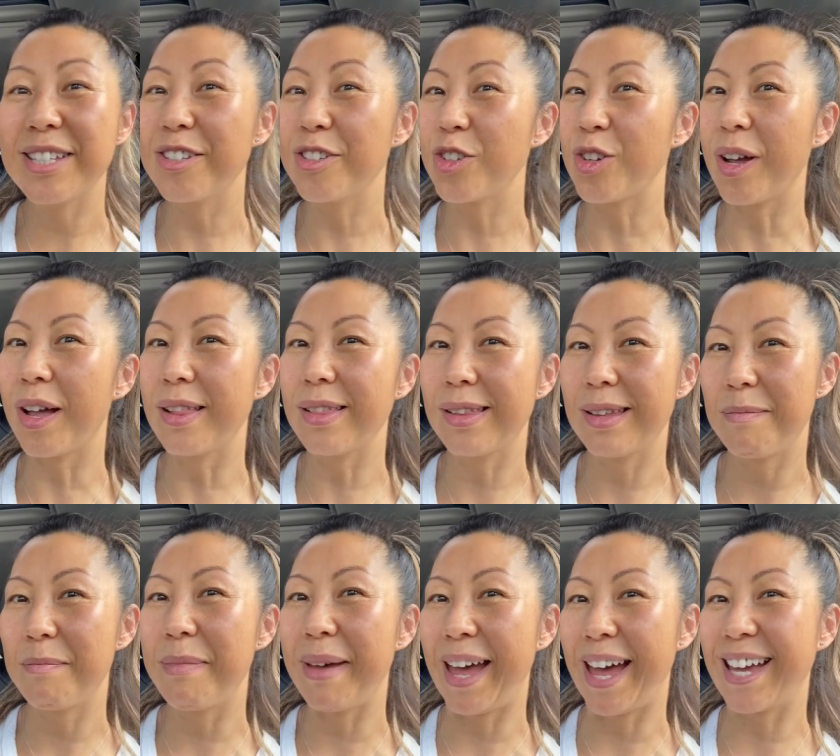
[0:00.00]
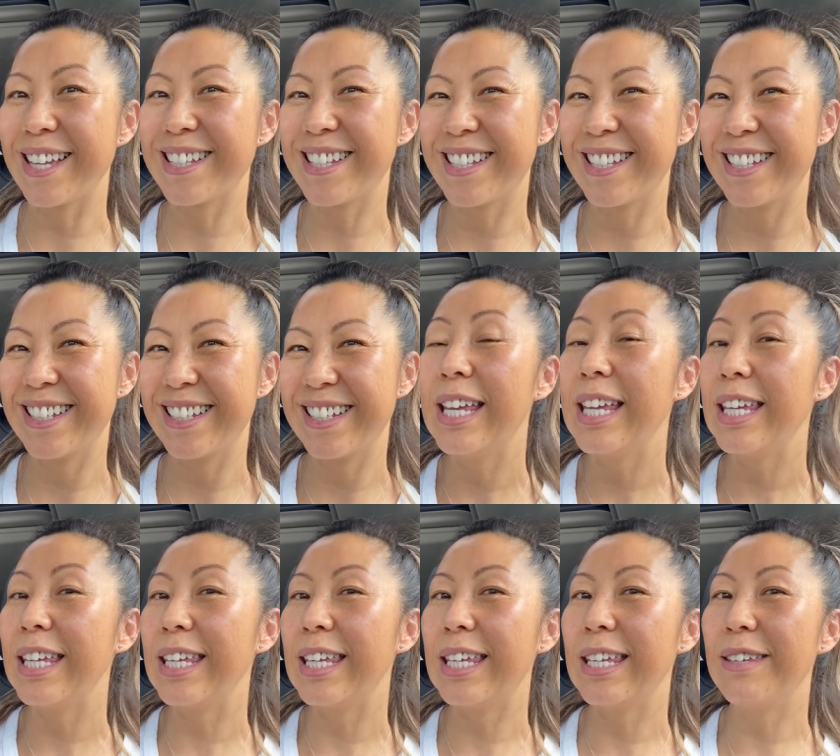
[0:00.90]
shall pass.
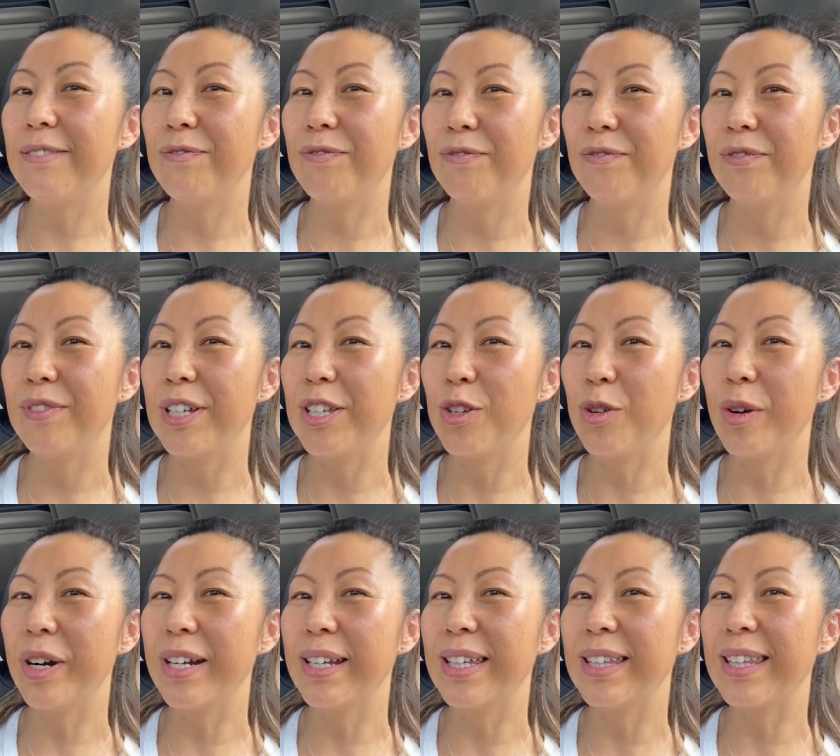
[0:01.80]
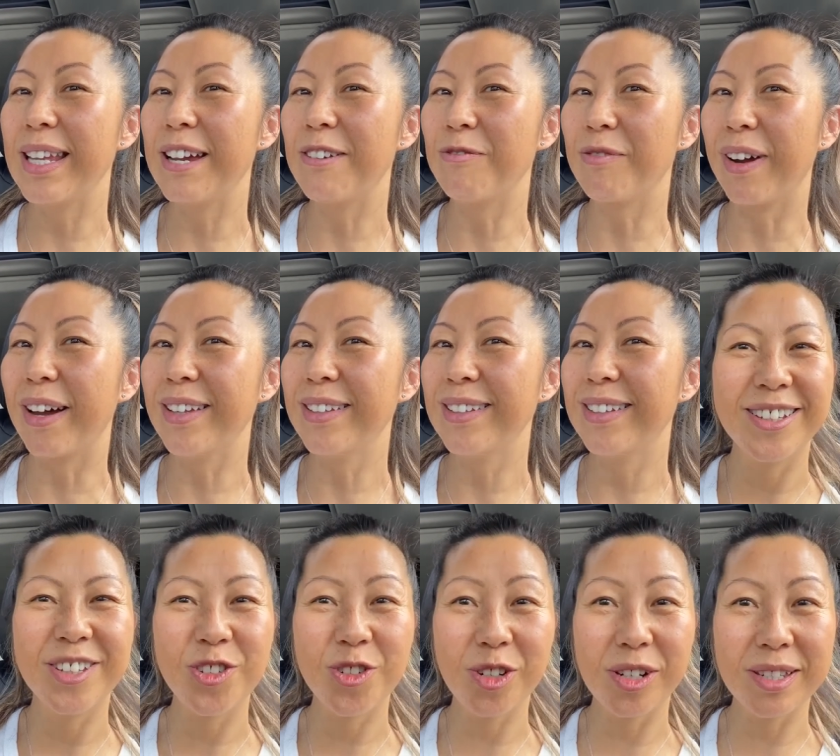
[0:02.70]
If you are in that rut,
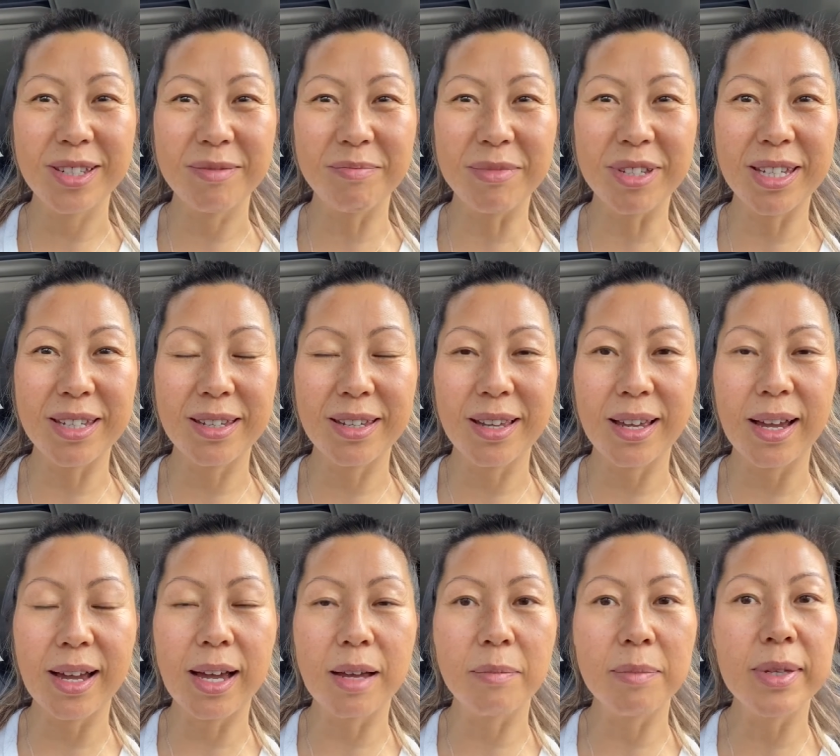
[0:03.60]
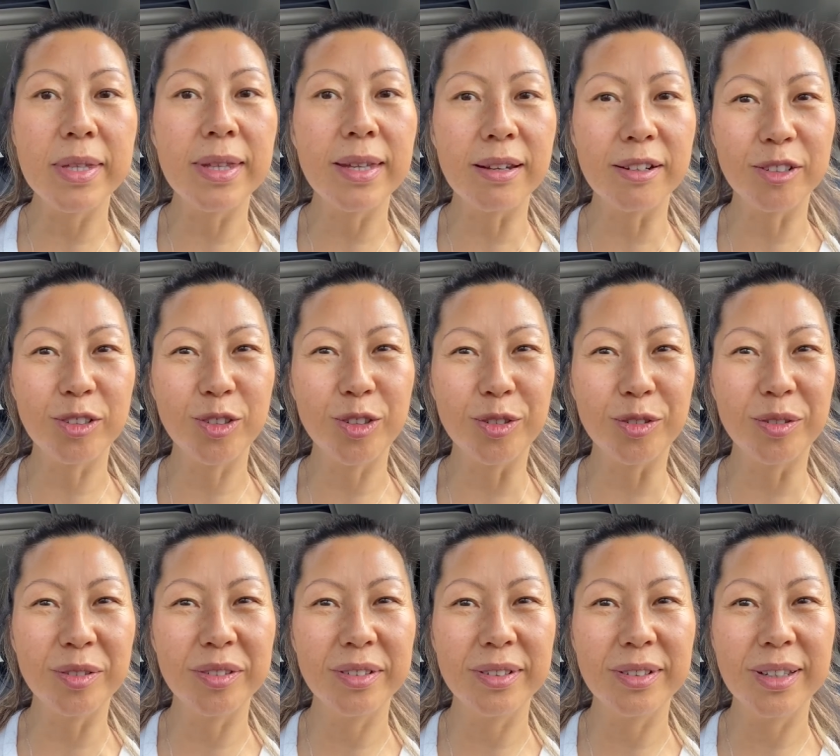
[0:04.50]
trust me, I've been there too.
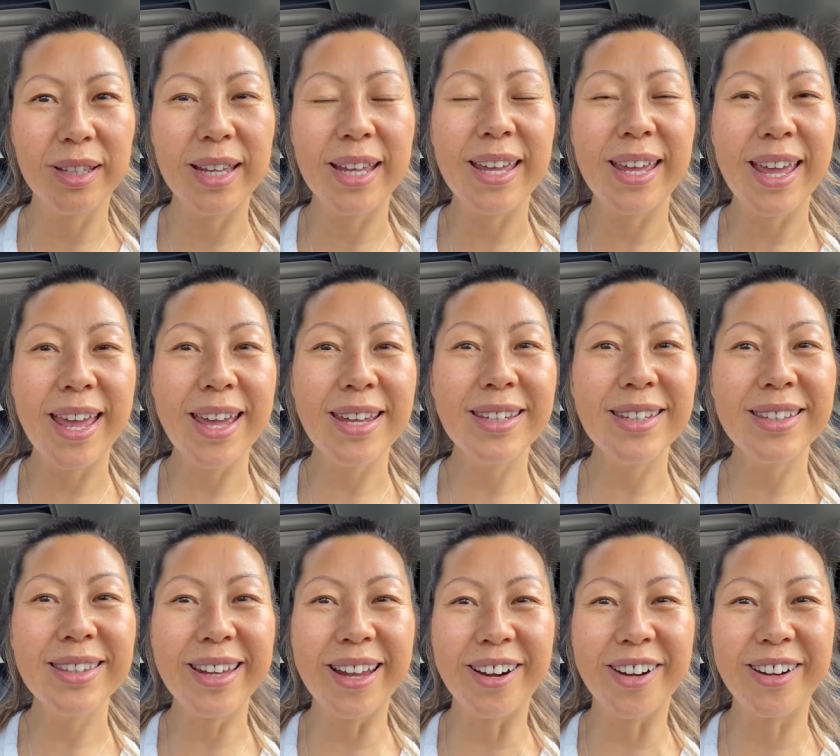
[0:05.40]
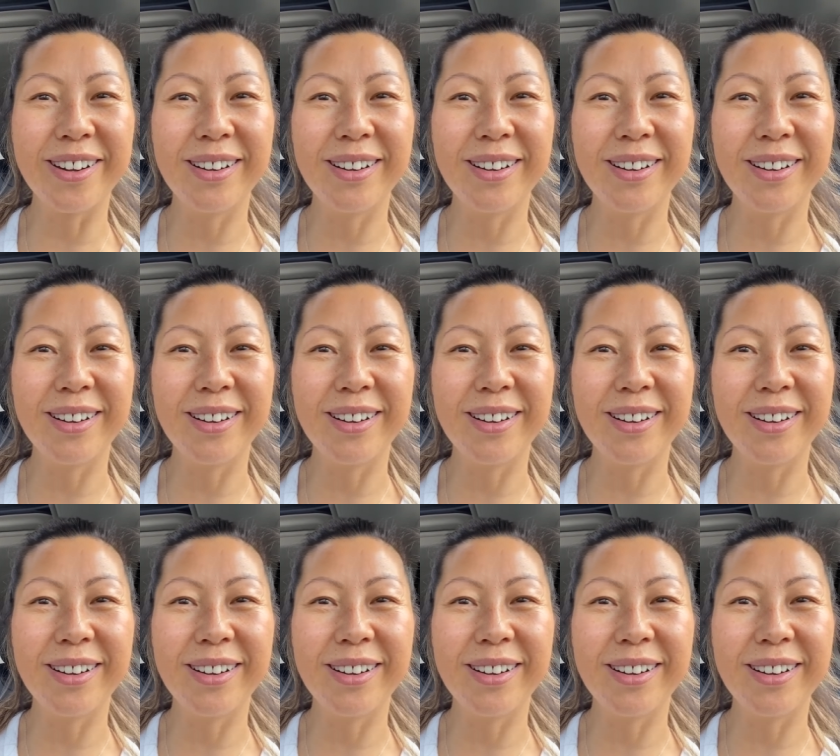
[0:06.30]
hang in there.